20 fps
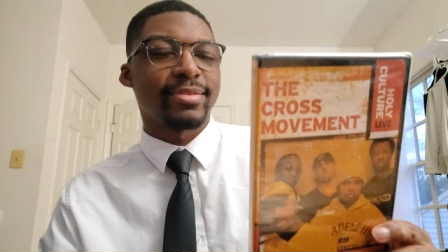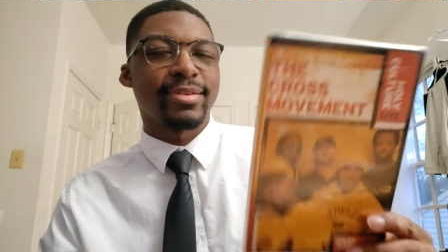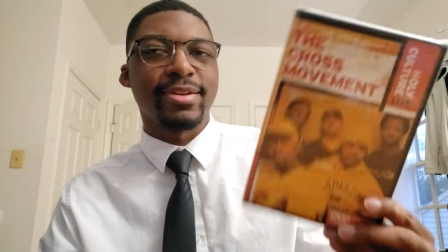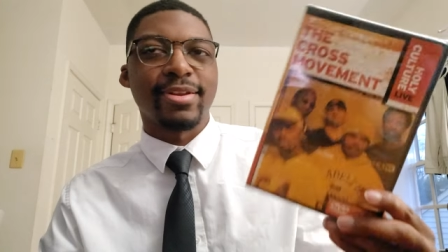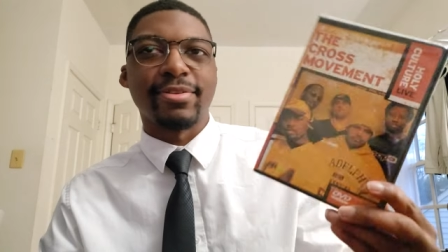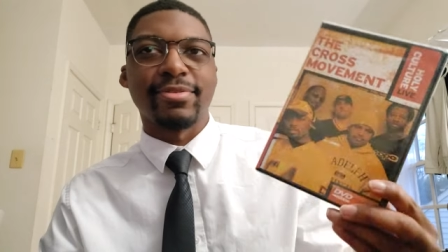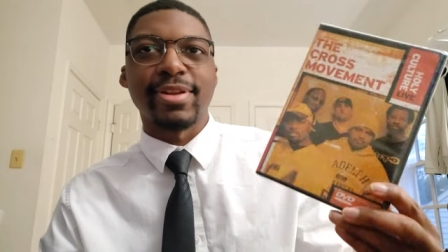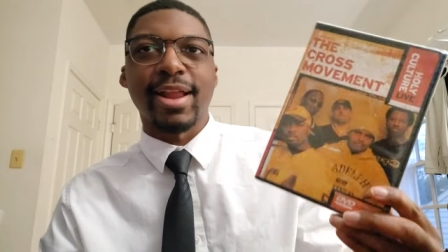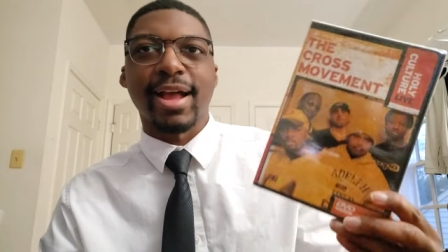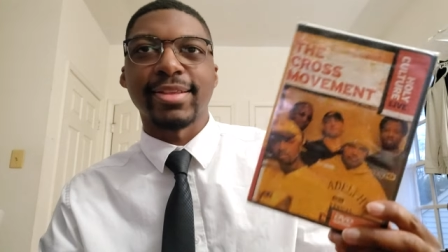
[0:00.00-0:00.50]

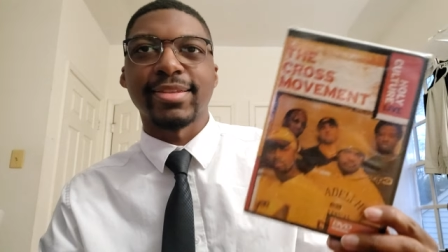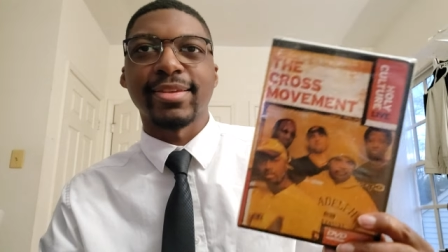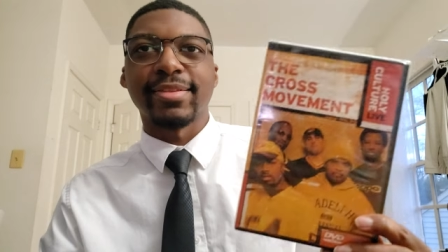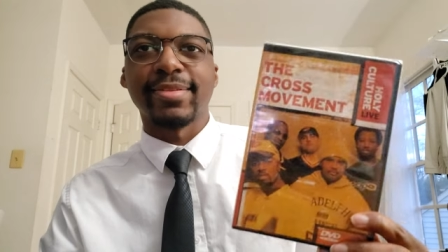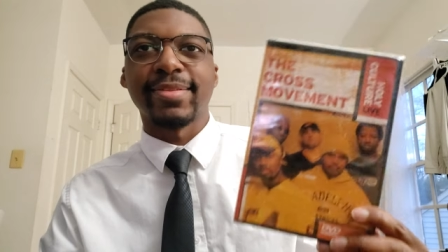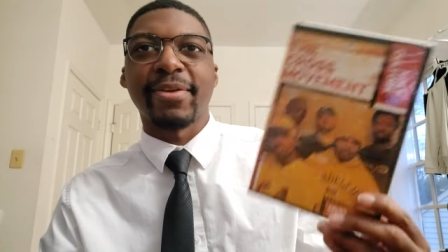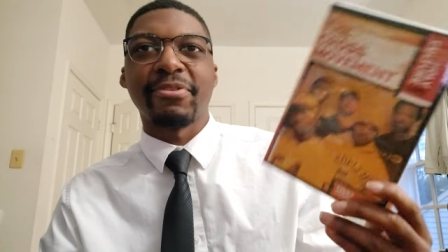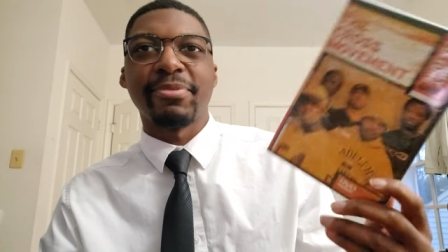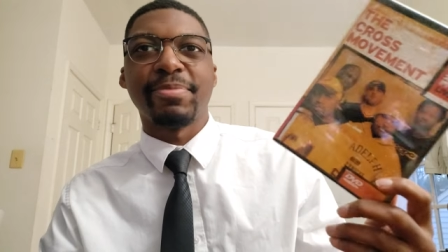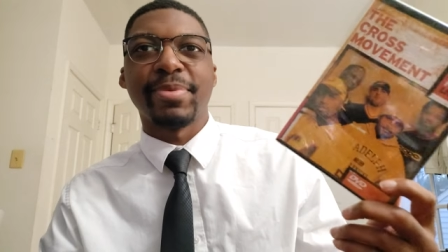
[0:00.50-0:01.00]
you know, not
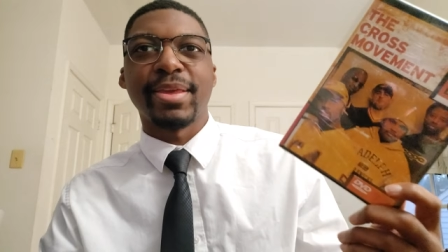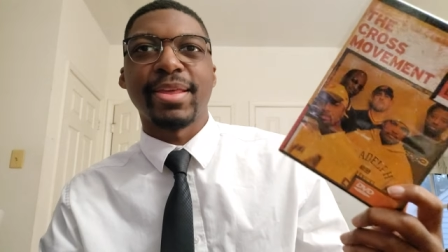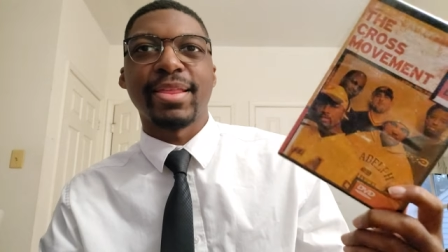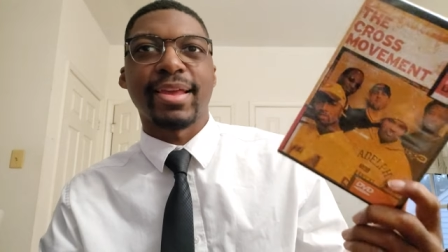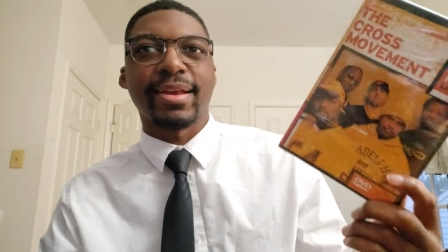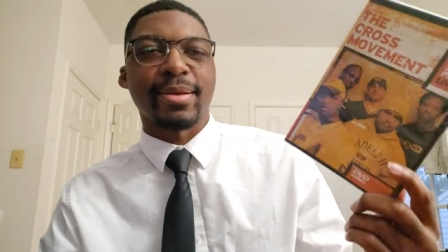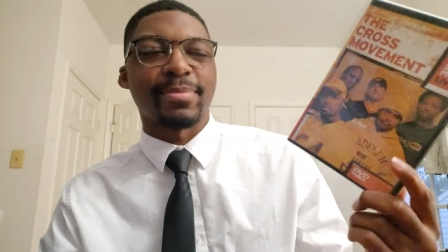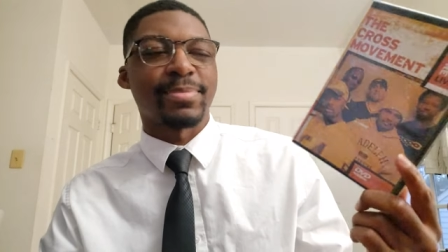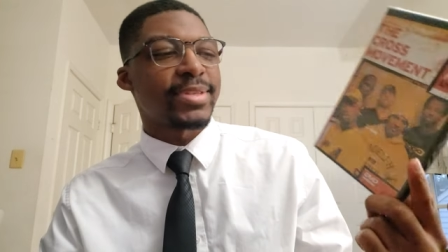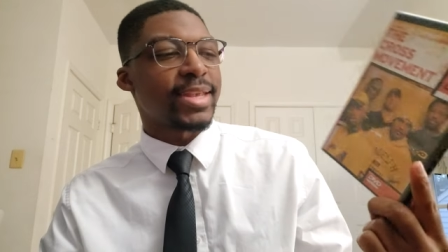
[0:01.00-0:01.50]
something they would
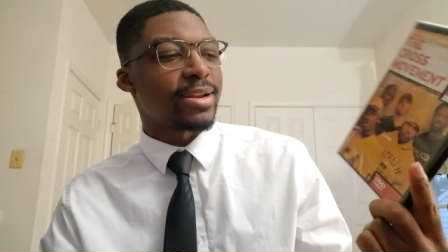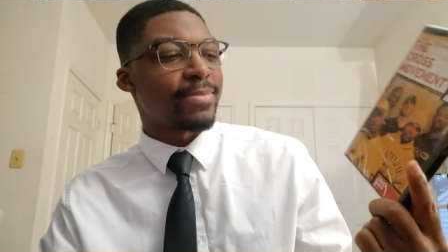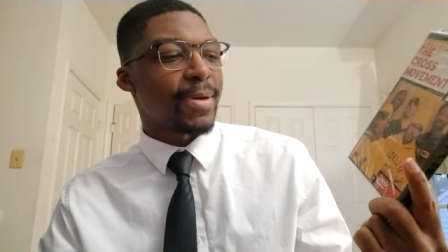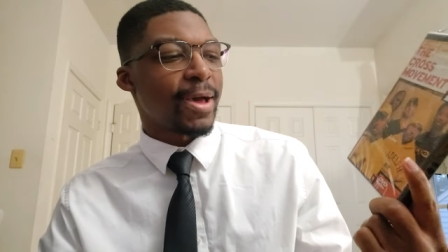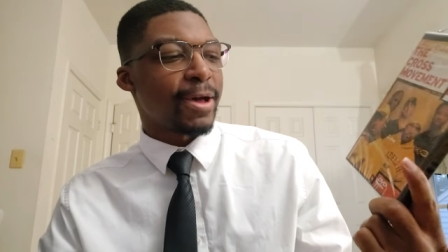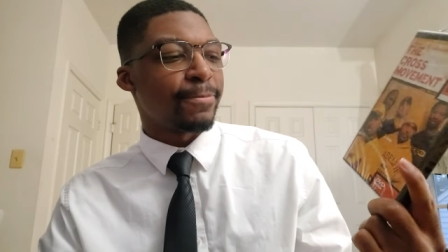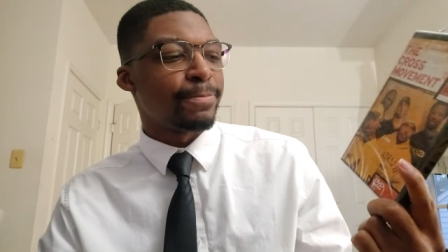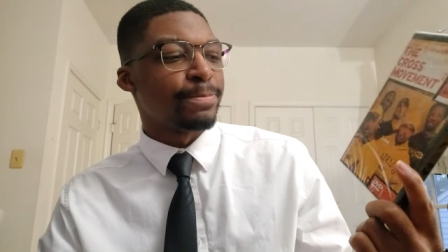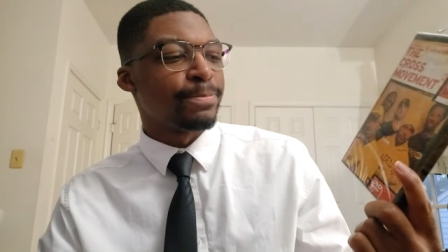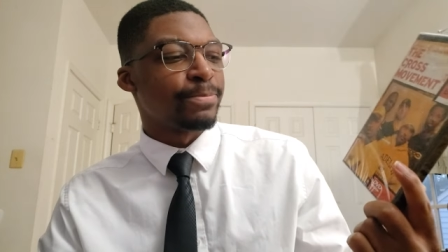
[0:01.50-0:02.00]
be like upset
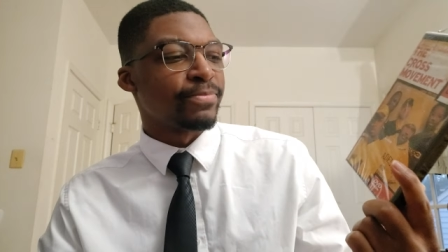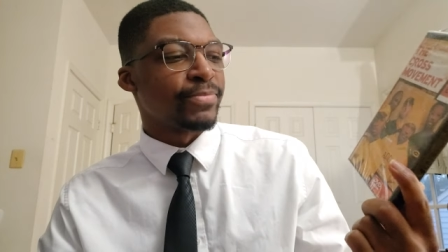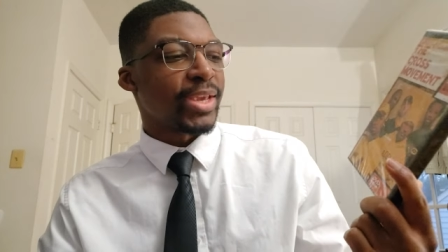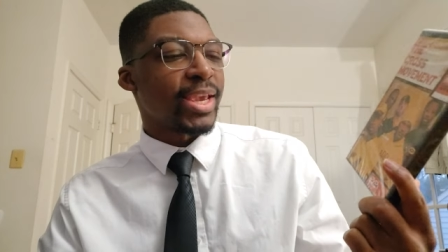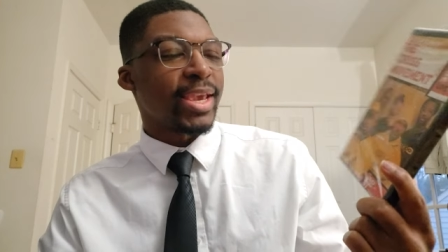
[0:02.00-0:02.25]
about.